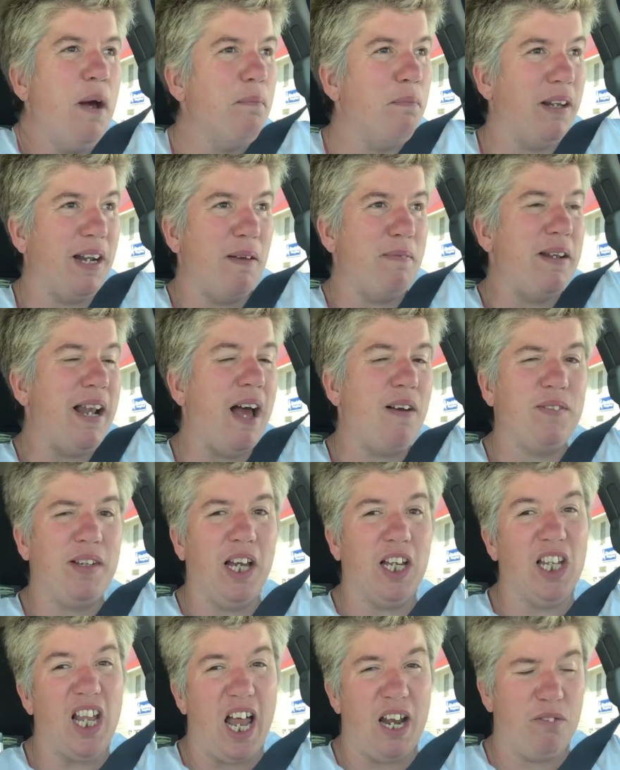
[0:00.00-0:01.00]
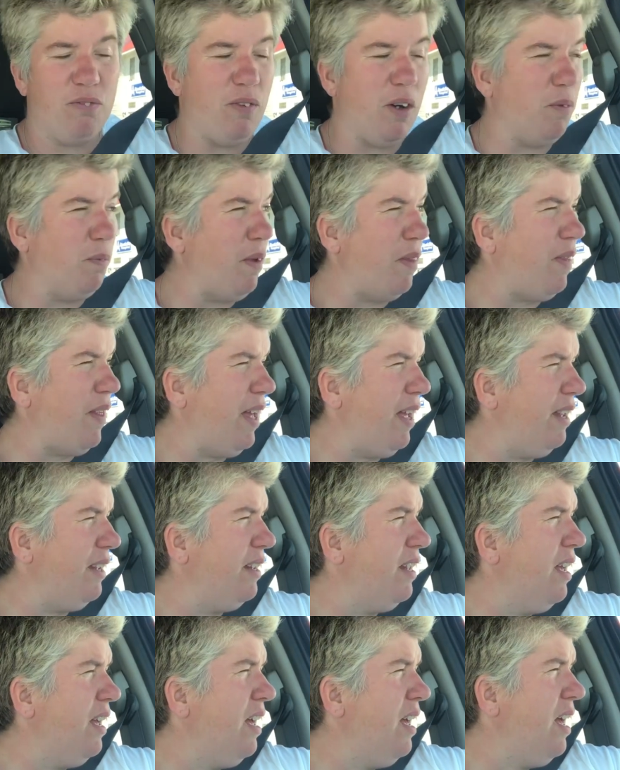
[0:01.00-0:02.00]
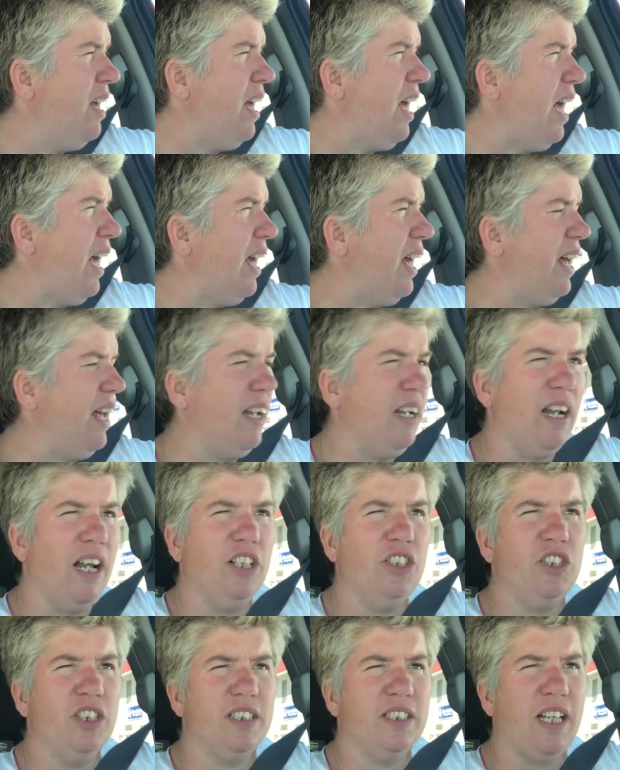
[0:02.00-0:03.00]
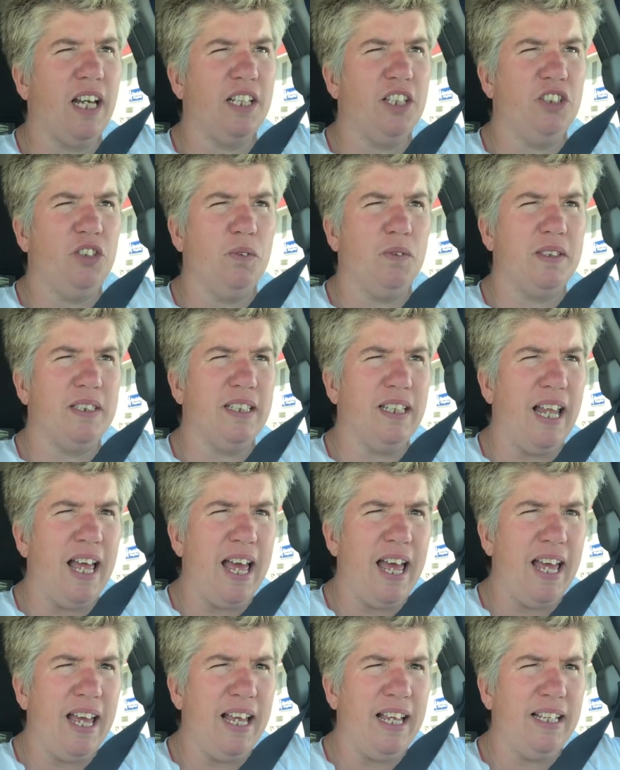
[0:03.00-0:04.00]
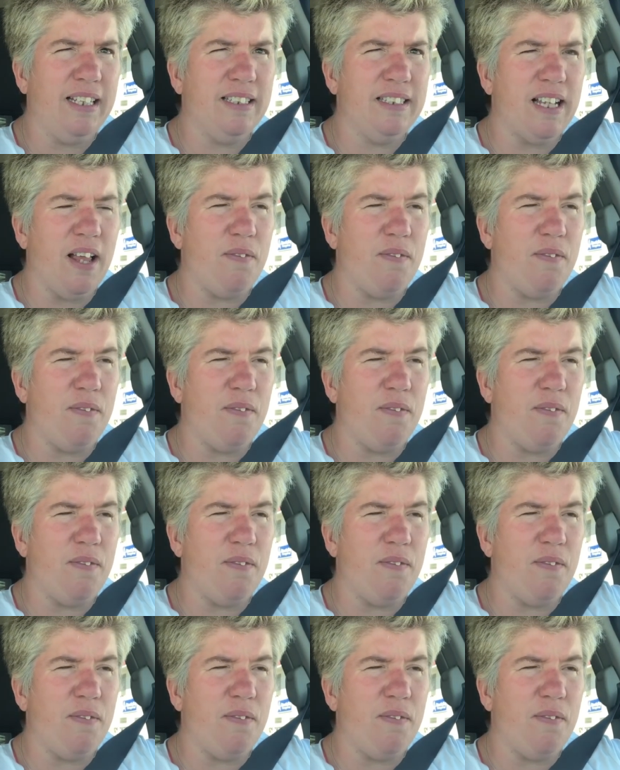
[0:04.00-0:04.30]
But I've been having a lot of fun with it. And I just got to do its legs,